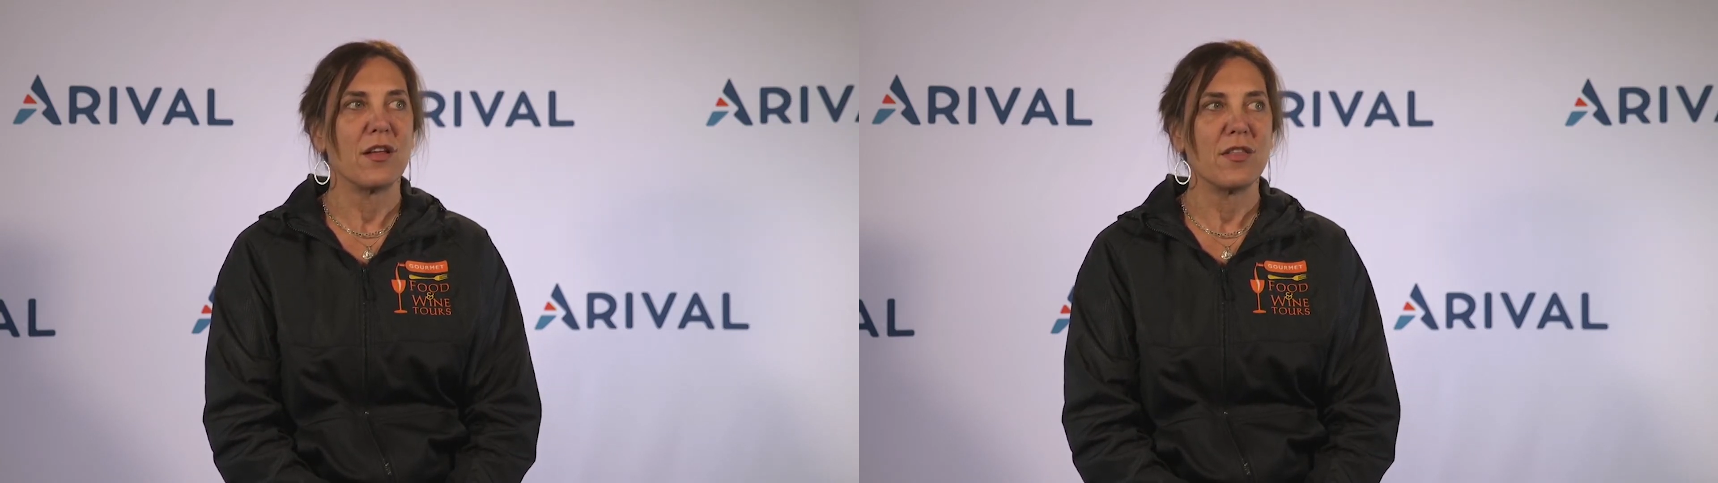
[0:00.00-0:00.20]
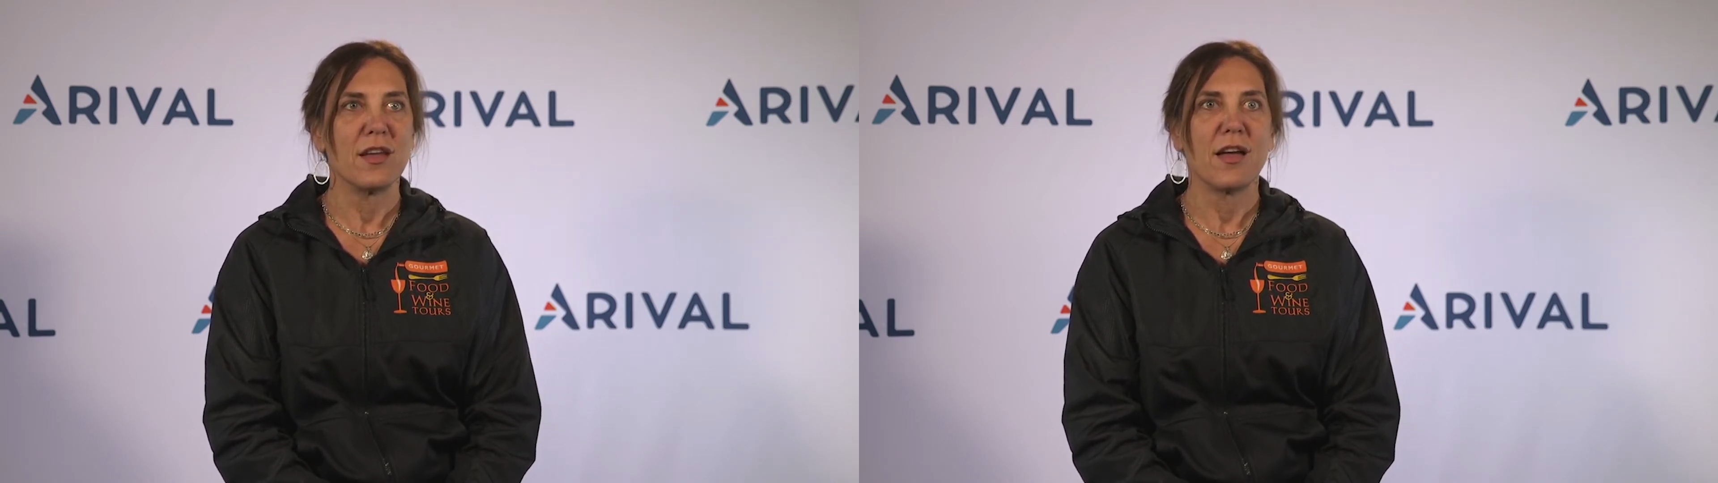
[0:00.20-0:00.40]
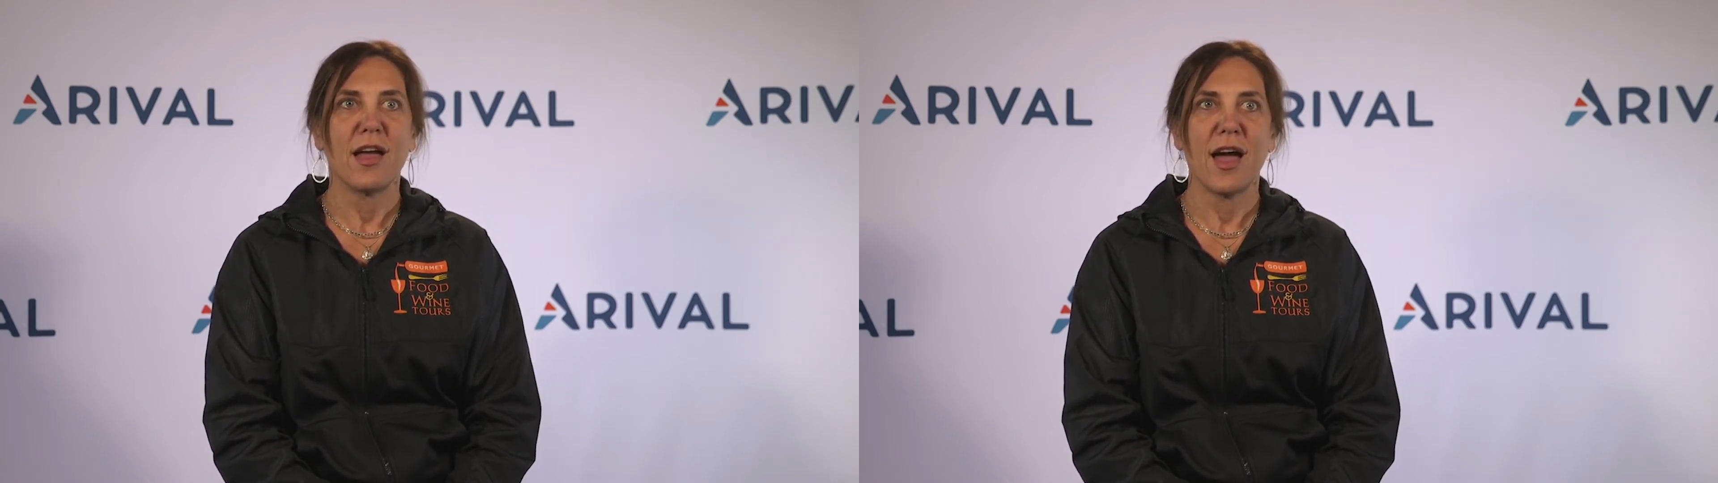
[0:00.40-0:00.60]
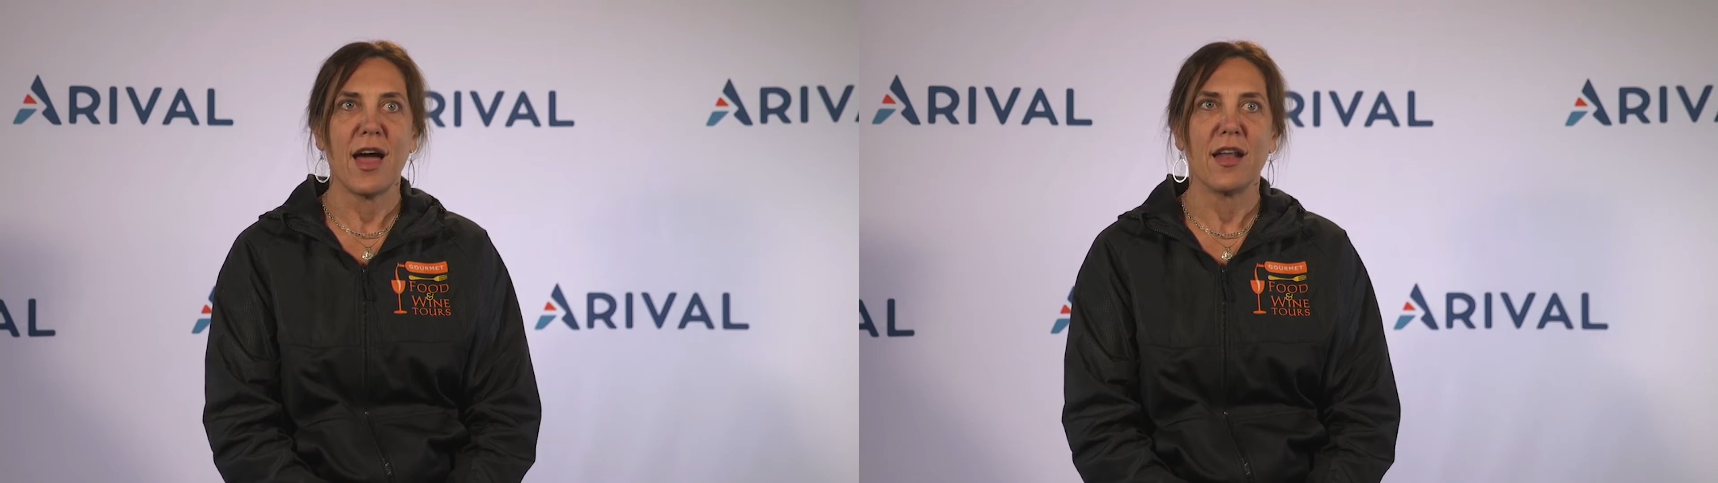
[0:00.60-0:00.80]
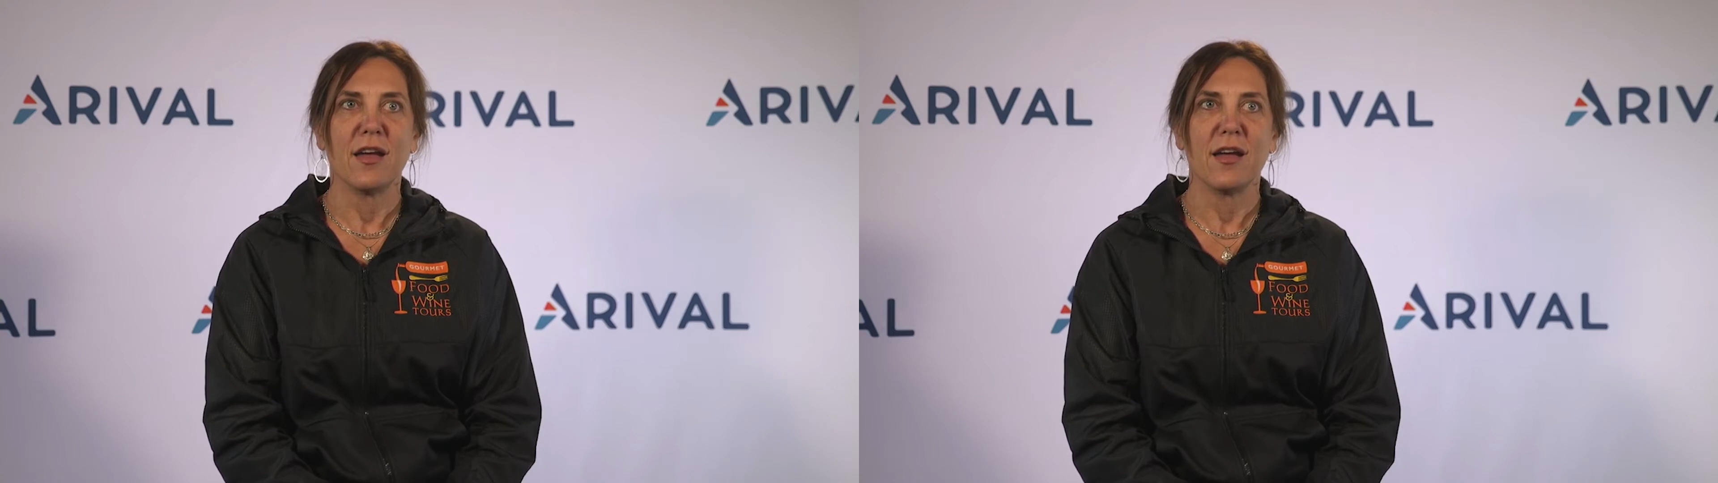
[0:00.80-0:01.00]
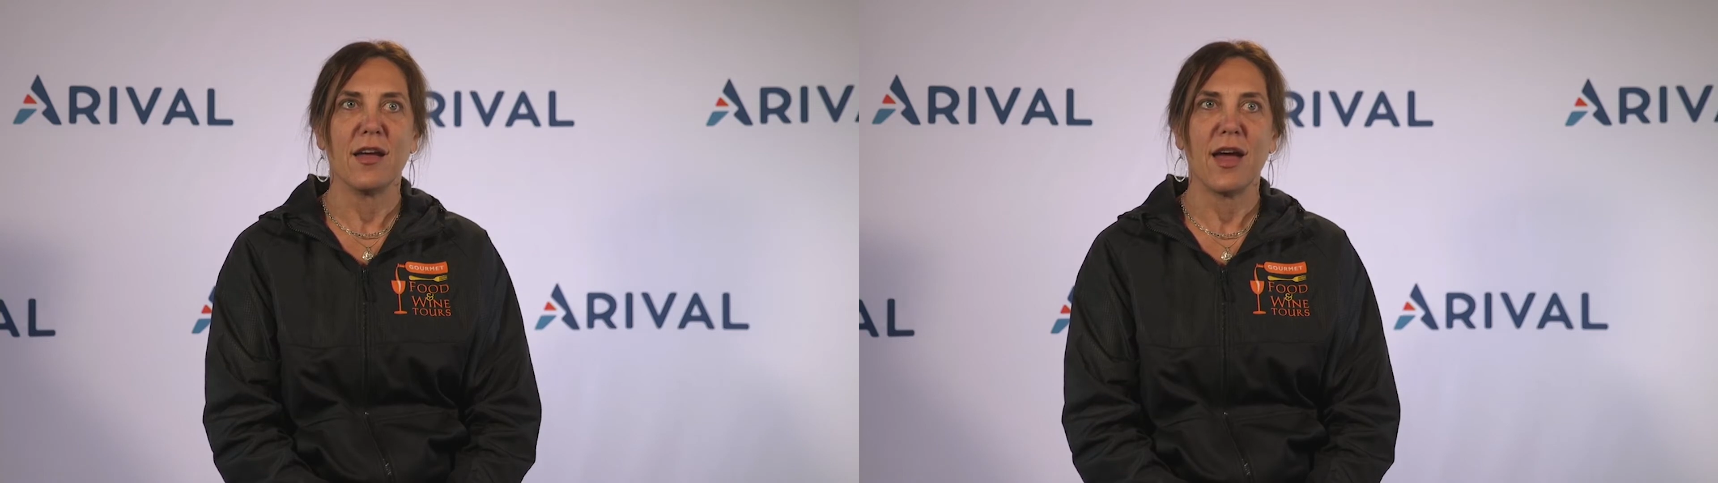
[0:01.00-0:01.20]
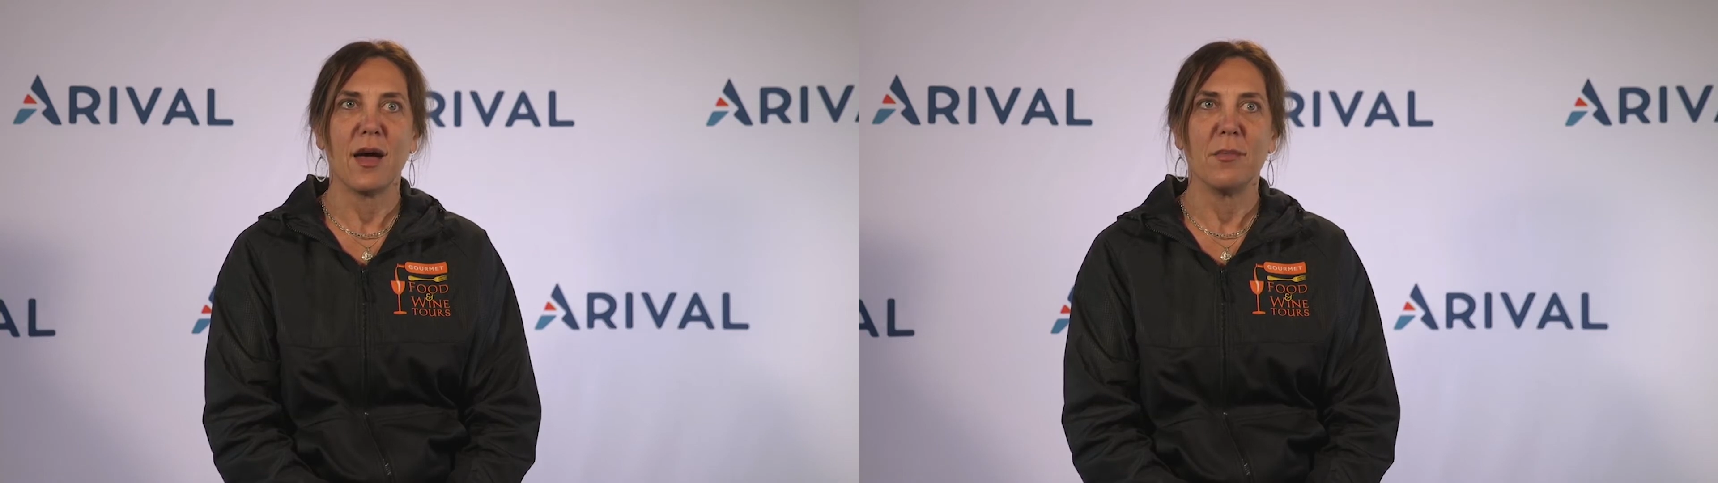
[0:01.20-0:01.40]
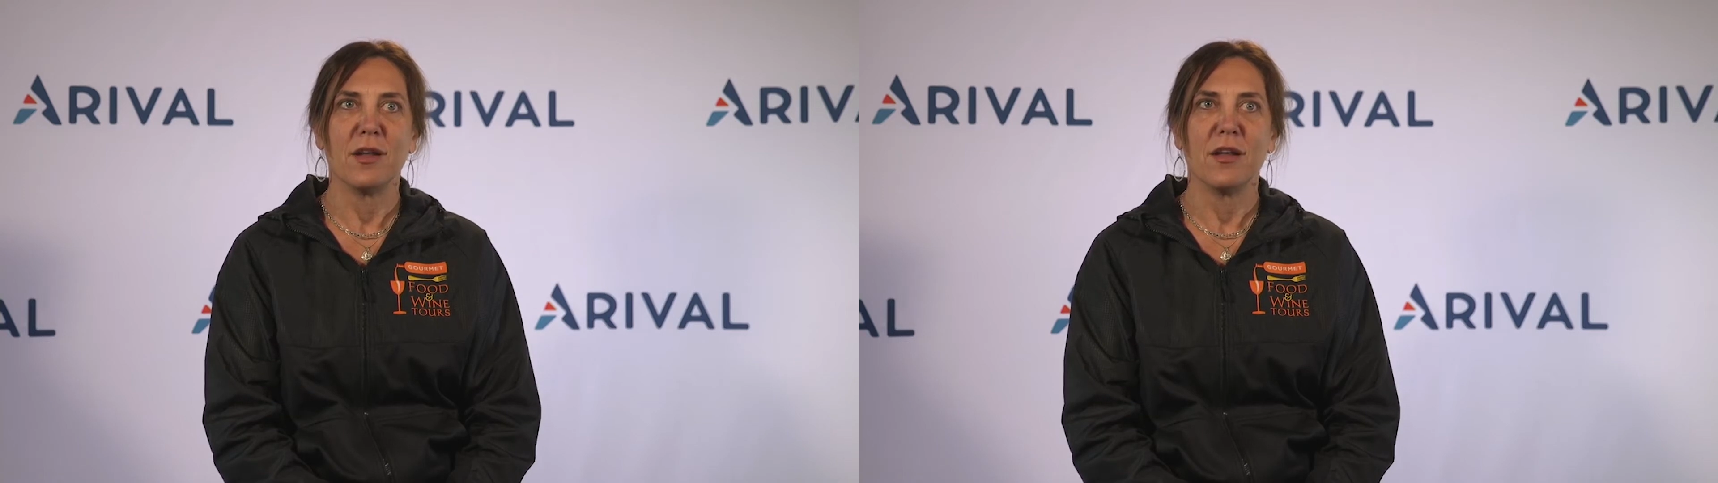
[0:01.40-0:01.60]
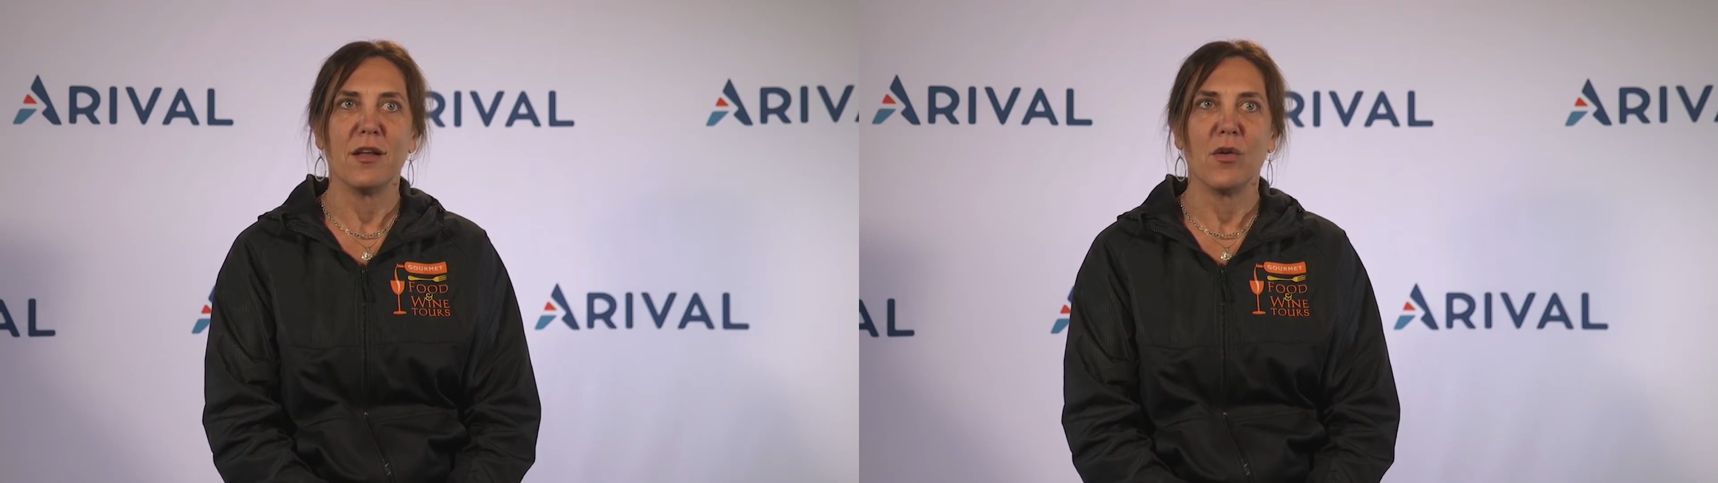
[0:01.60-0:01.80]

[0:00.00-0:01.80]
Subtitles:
I think I had a habit